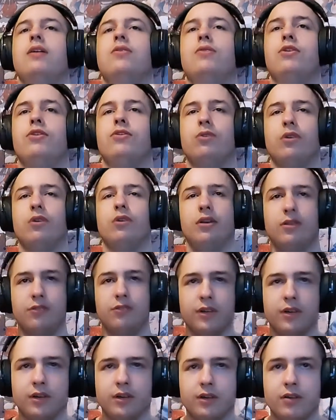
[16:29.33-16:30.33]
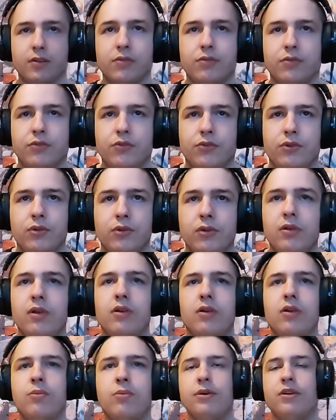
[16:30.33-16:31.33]
What's your learning style? Visual.
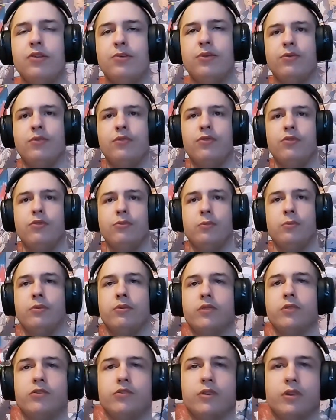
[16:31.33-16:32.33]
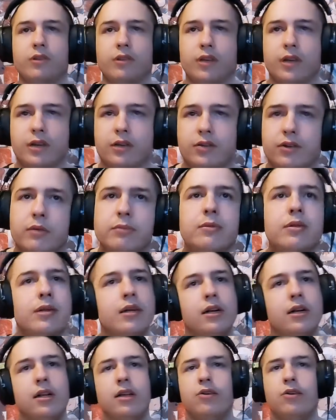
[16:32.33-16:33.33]
Learn best with visuals, representation, and diagram.
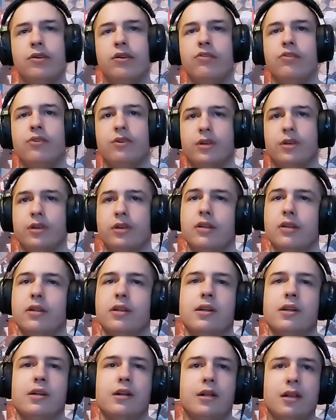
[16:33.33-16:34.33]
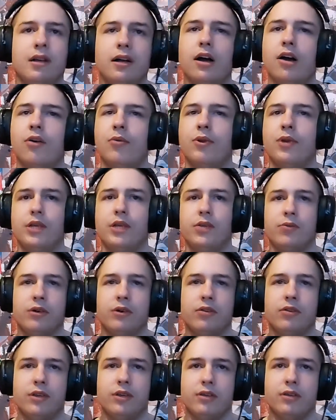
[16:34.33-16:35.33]
Auditory. Reading and
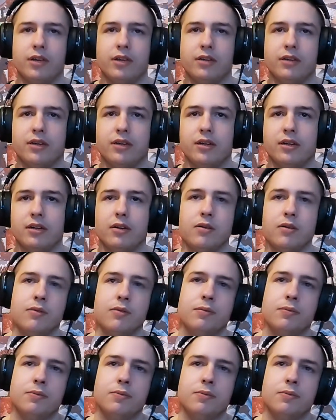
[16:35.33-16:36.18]
writing. Tactile.